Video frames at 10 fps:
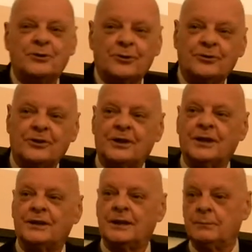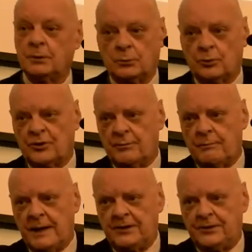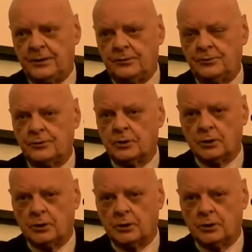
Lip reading: Church at that time. It was the message